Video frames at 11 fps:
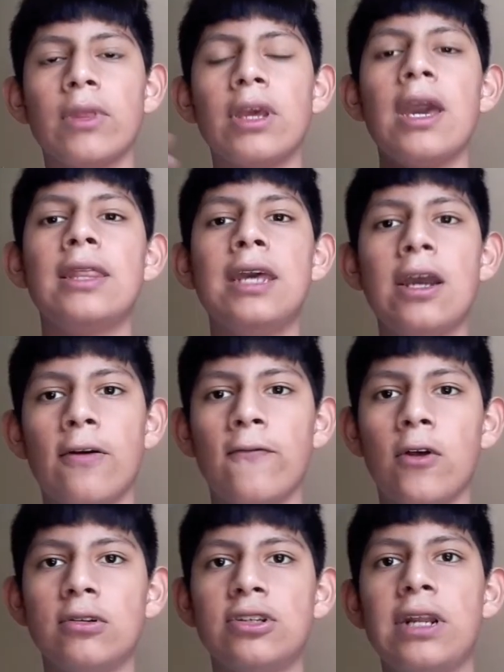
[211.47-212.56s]
and the
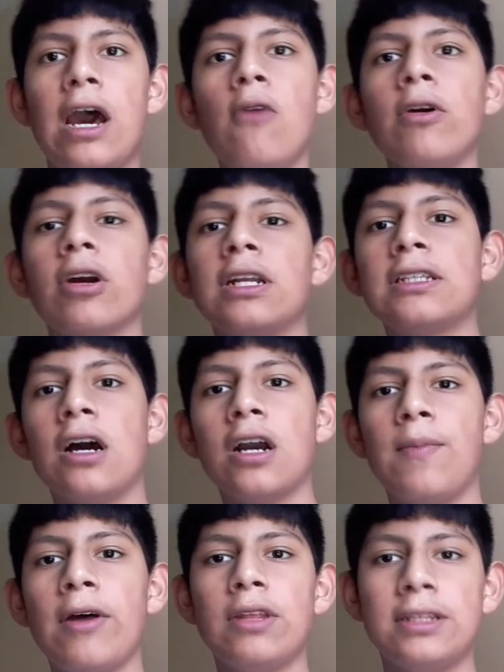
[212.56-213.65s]
airflow. So now we're going to talk
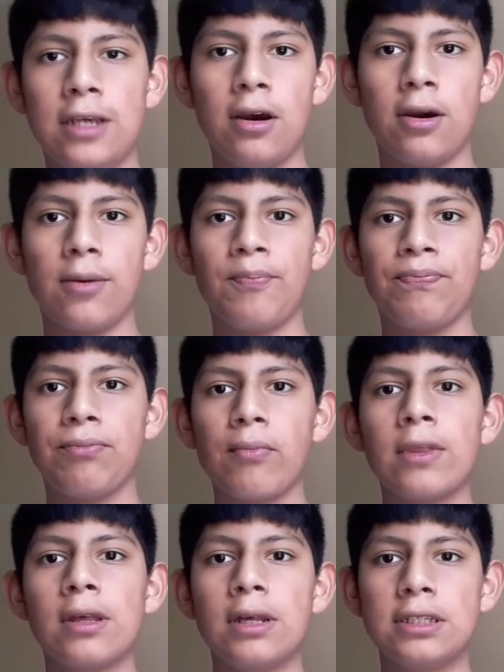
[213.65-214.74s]
about the tongue.
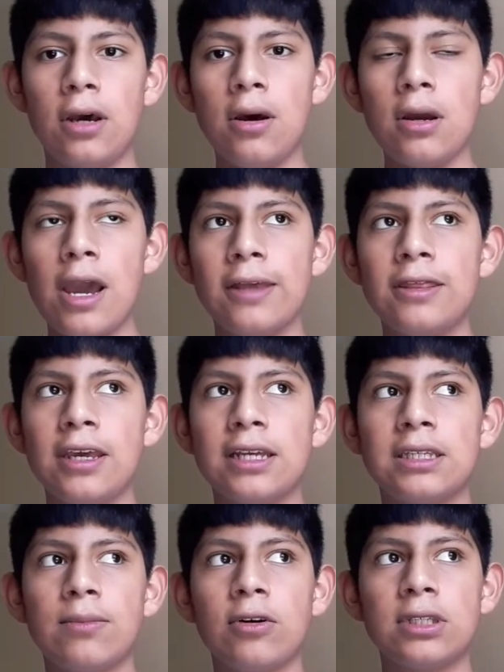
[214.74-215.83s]
The tongue, I think, is
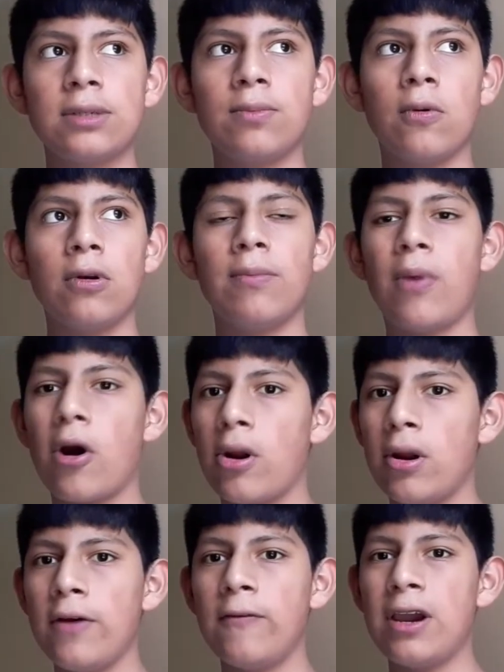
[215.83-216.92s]
the most important
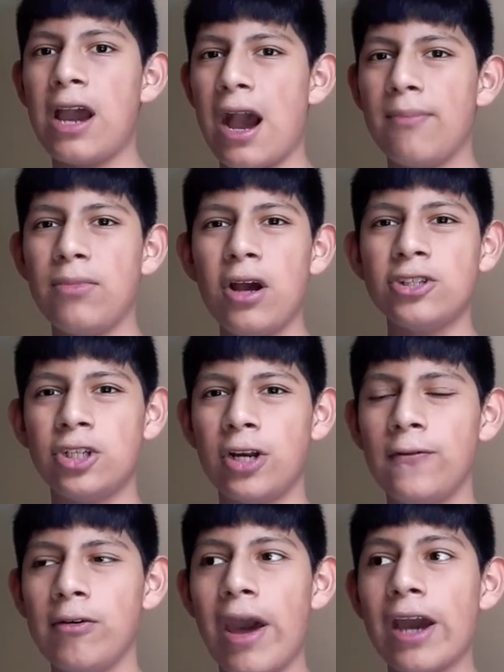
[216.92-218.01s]
part of it. I'm not sure
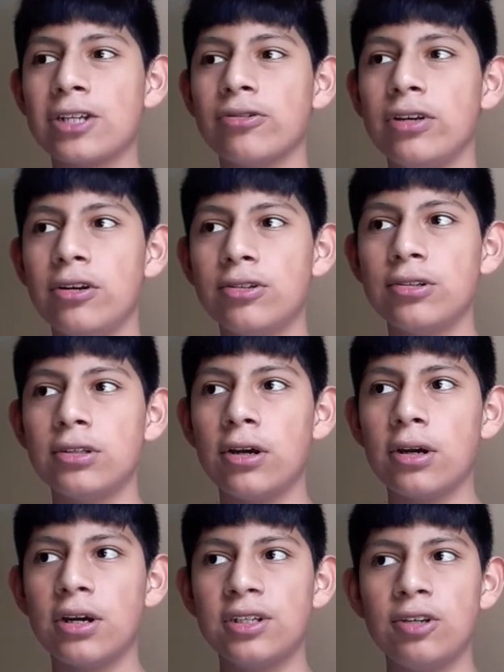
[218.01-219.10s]
if you actually use your tongue
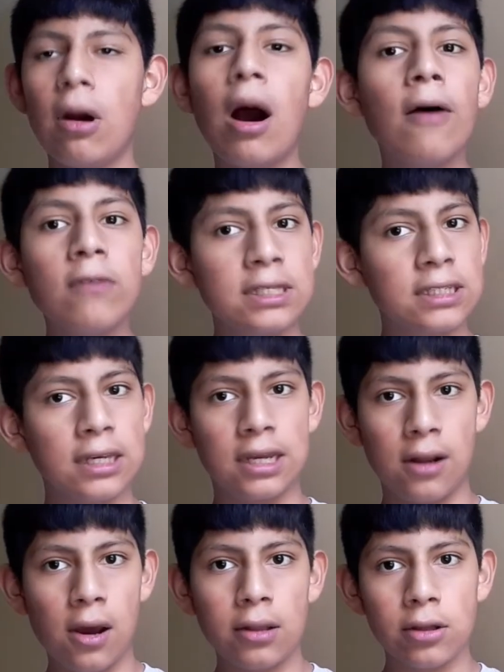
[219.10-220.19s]
because you obviously
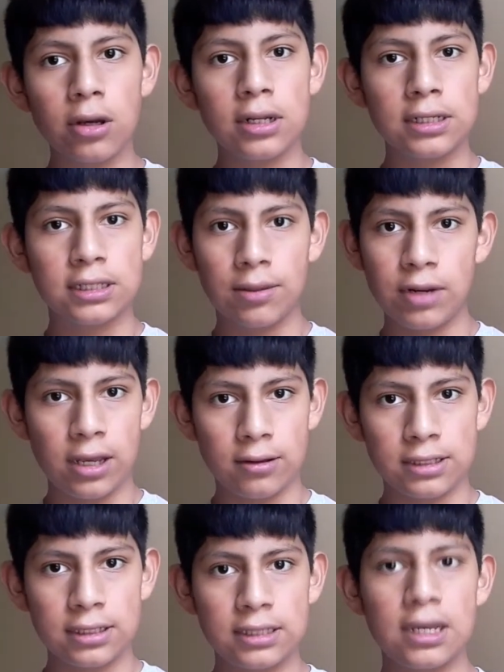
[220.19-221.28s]
cannot look into somebody
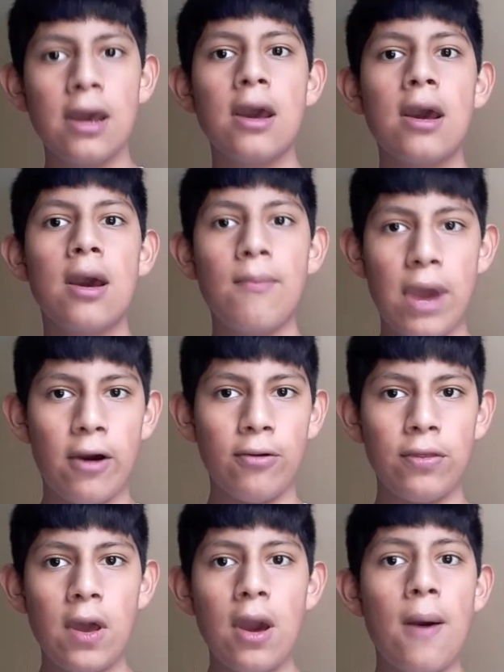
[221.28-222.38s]
else's mouth.
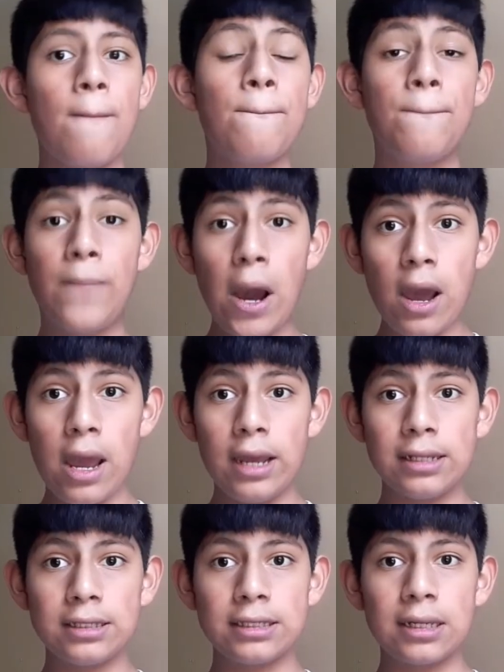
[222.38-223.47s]

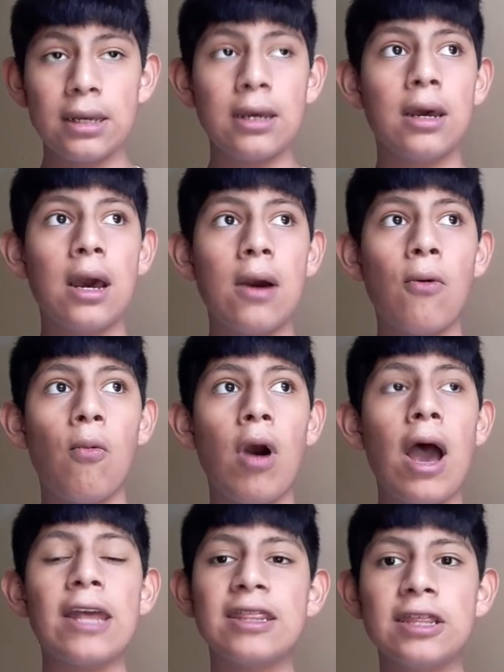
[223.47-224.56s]
But
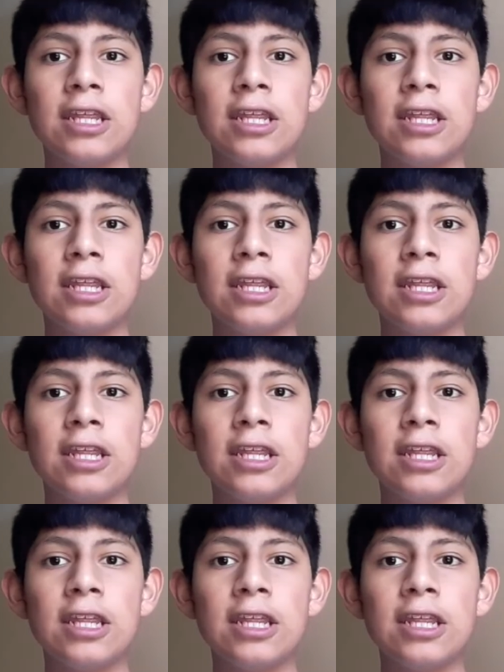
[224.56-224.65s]
what I